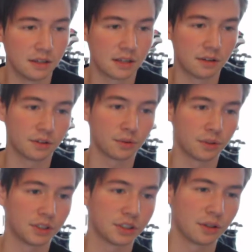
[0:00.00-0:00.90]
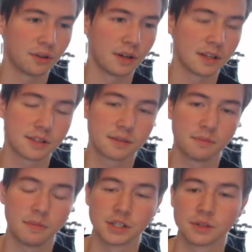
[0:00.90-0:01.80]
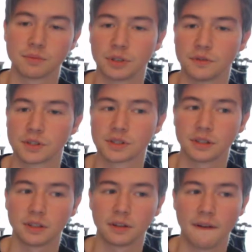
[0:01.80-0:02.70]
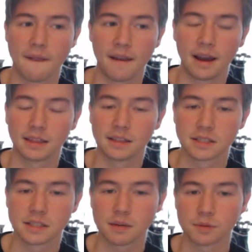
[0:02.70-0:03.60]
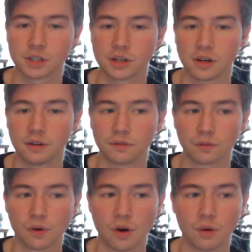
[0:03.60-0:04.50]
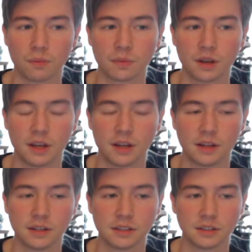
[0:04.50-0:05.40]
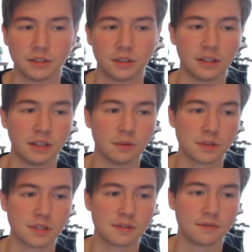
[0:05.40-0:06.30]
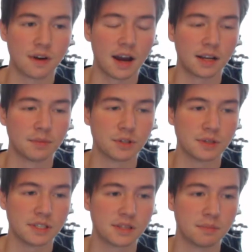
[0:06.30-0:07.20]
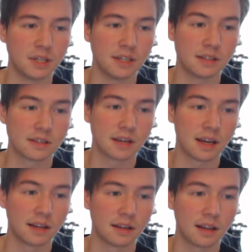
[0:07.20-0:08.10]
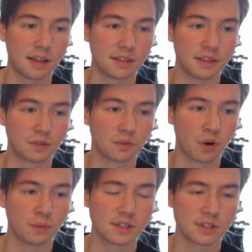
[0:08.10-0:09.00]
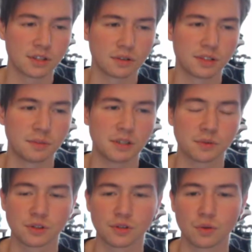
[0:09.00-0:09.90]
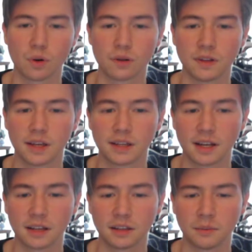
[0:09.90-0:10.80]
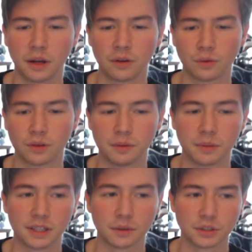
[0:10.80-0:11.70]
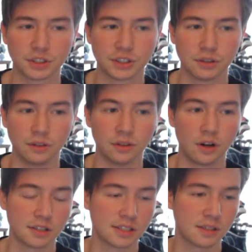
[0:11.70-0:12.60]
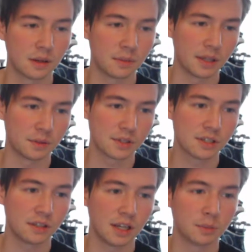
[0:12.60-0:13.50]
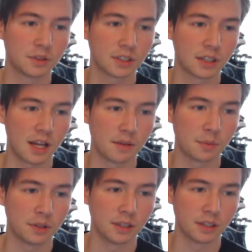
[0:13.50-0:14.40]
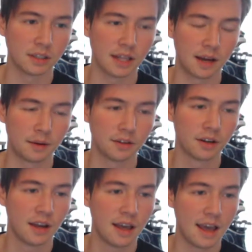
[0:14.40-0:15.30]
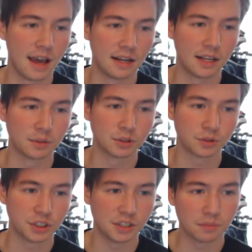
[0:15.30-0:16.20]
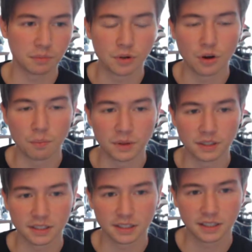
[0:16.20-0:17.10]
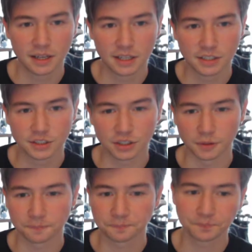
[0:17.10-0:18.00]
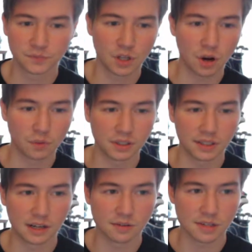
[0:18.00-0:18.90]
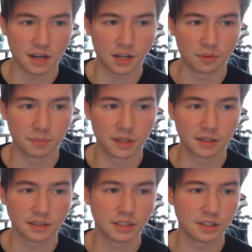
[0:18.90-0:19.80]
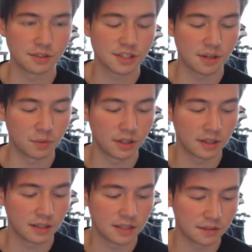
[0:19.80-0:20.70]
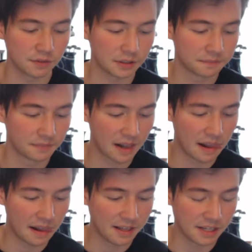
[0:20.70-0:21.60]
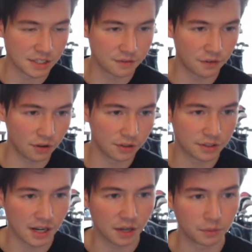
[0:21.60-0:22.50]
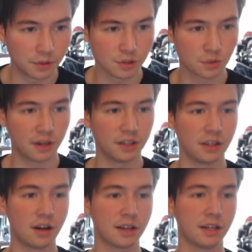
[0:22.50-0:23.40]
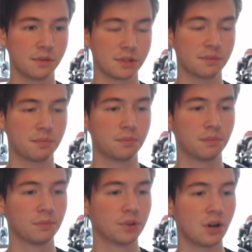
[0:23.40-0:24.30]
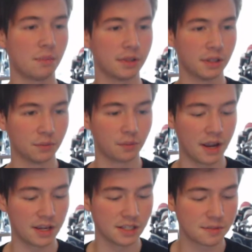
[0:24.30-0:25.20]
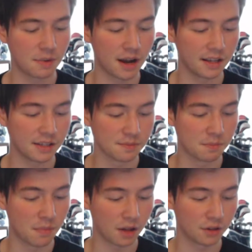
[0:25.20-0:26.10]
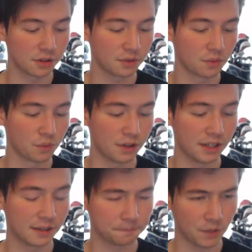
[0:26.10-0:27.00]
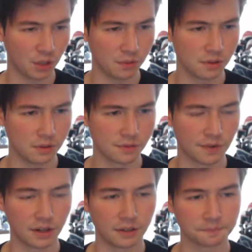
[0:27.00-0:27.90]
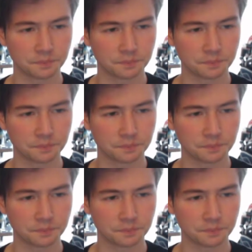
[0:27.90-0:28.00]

territory. So, as mentioned previously, at the inception of Rome, it was divided between Sabines and ethnic Romans. So, Sabines were sort of like an ethnic minority, but there were still lots of them, and they were still able to climb the political ladder and able to achieve nobility. So, not really an outsider, but still somewhat different. His father died when he was quite young. He was predominantly raised by his mother, Rhea, who he was very